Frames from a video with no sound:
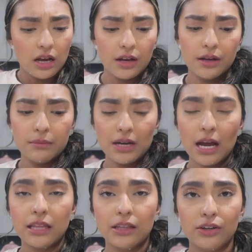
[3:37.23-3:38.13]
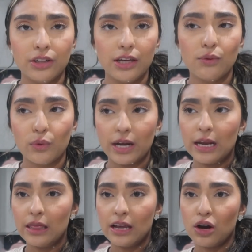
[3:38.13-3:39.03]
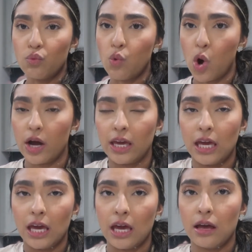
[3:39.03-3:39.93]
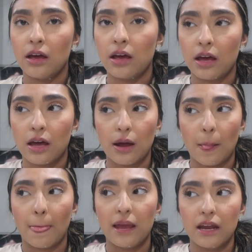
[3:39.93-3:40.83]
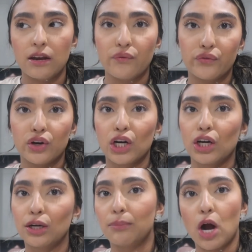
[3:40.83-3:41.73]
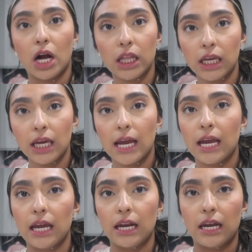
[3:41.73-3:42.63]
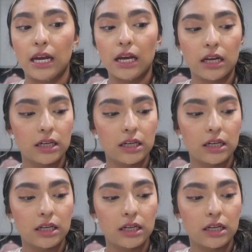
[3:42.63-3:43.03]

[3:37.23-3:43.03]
um i literally went in there walking in for broccoli and